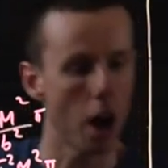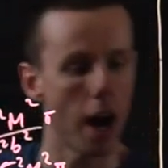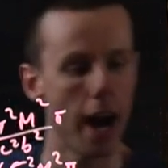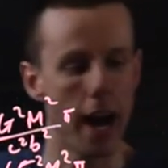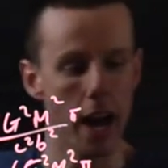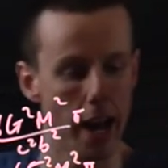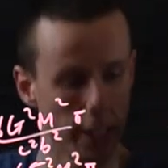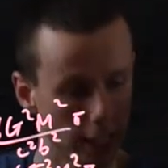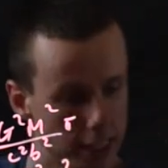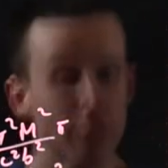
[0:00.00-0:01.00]

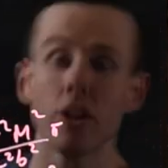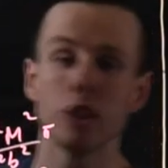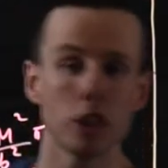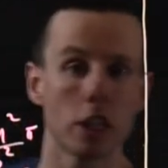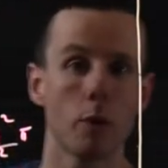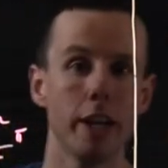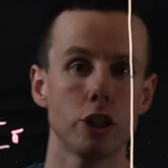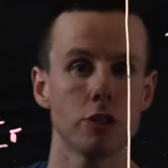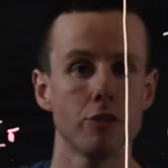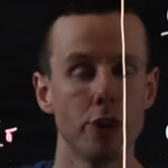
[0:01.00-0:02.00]
a differential
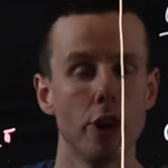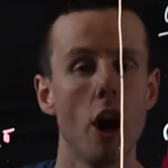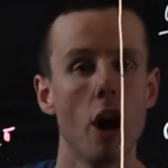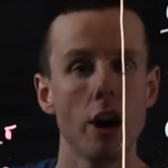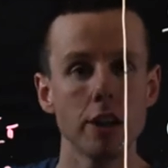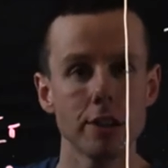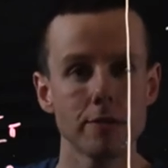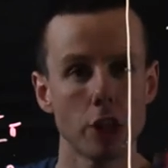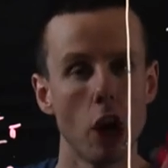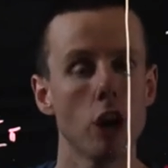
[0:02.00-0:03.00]
equation for r,
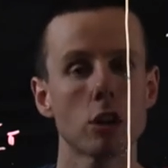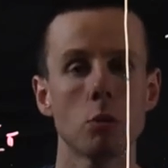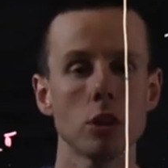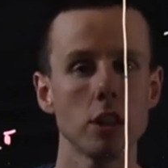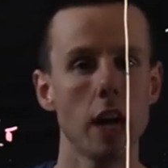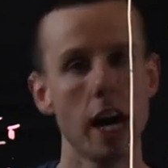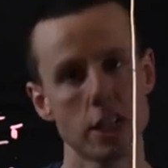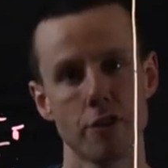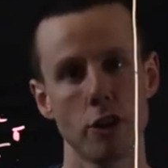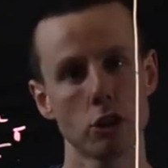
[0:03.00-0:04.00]
the r coordinate as
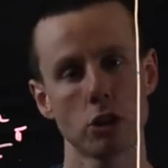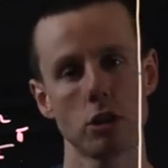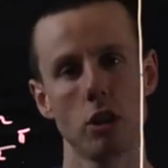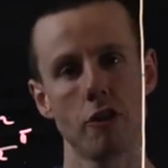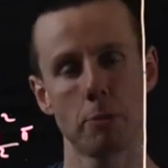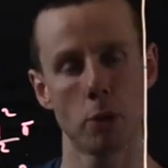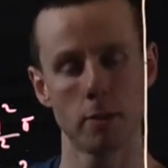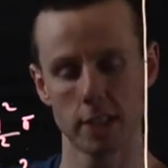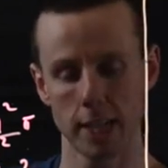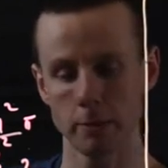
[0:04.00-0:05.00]
a function of the
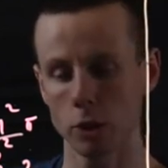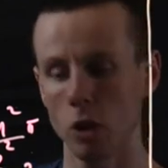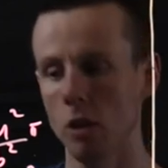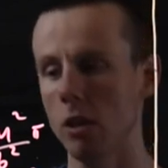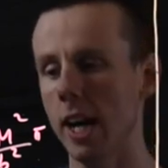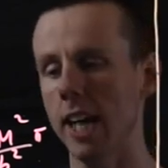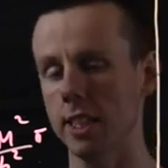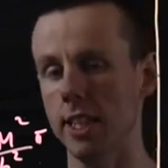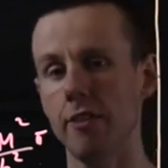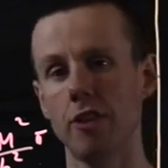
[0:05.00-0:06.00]
proper time tau, and a
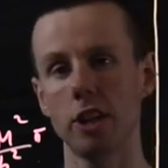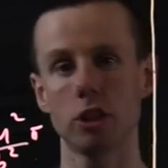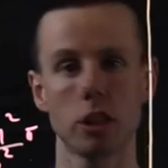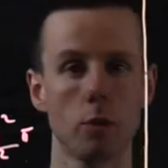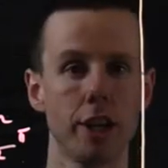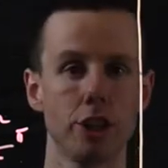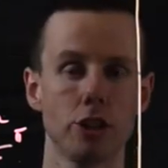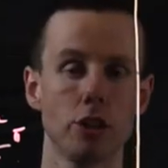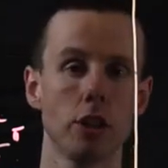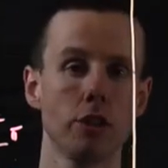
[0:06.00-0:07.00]
differential
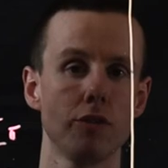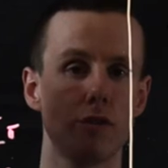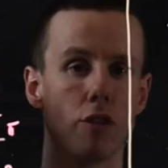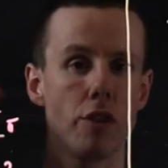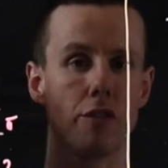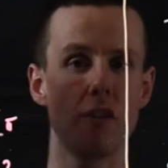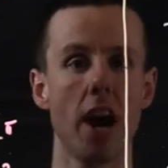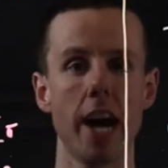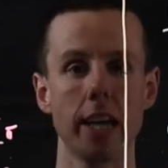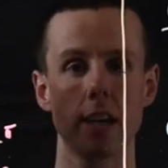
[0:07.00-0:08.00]
equation for the
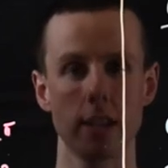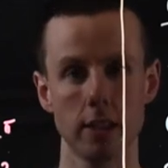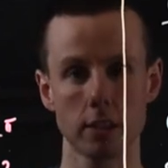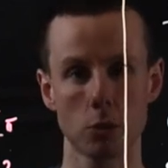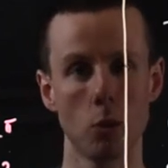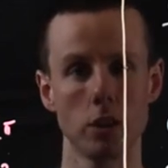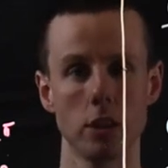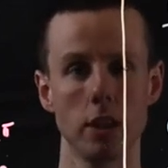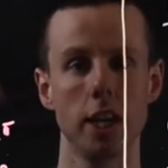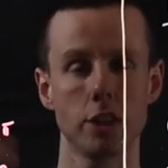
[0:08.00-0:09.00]
phi
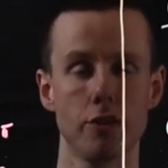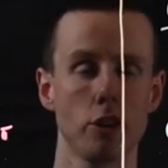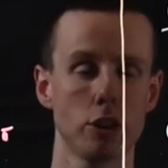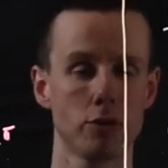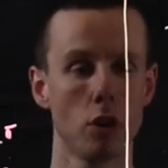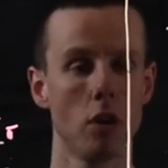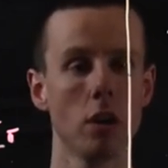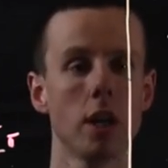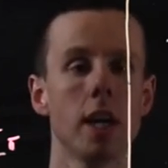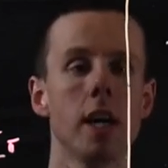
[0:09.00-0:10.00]
coordinate as a function of tau.
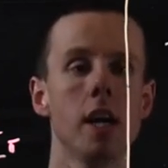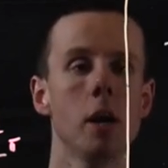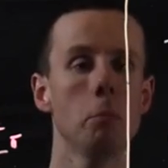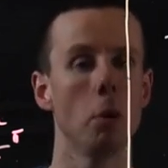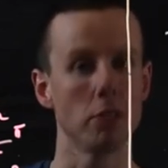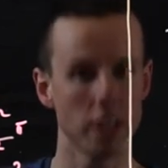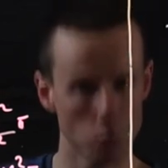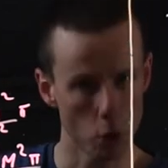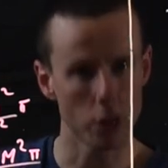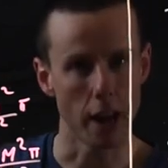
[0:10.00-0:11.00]
But we didn't
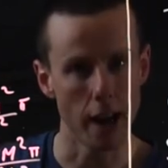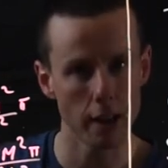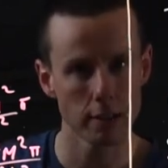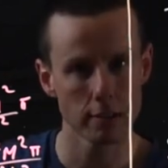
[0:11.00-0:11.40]
want that.